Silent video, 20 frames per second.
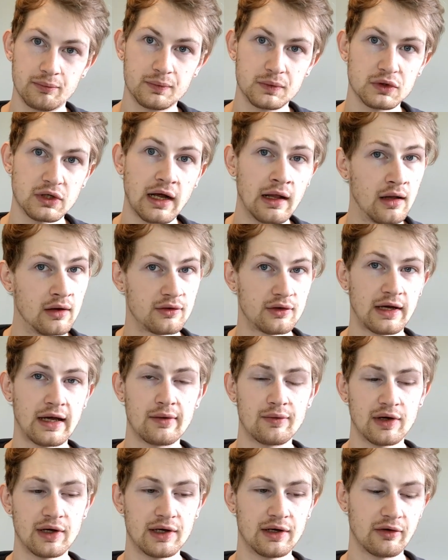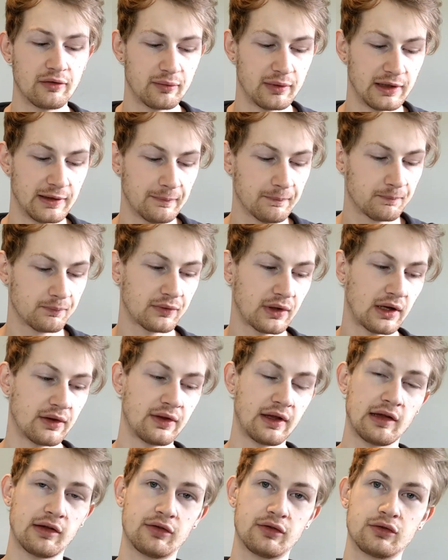challenge I have ahead of me, and
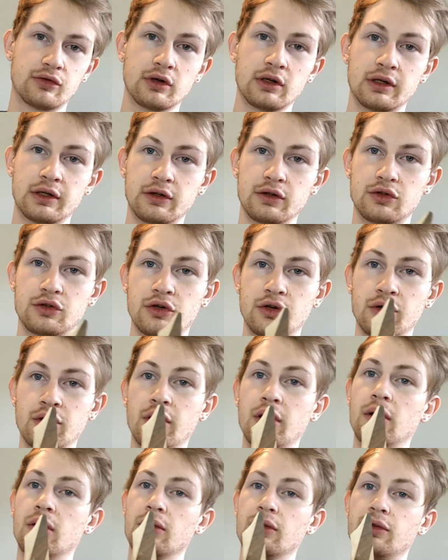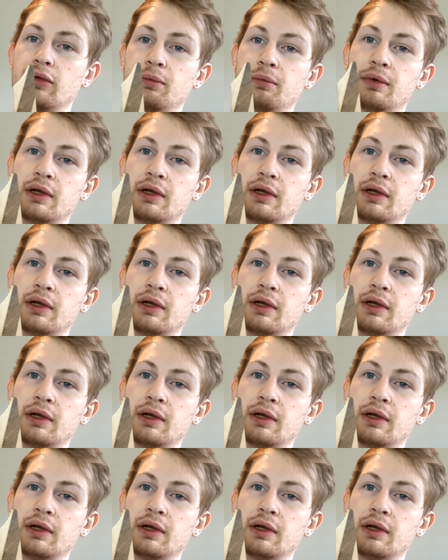that's drilling the tuner holes,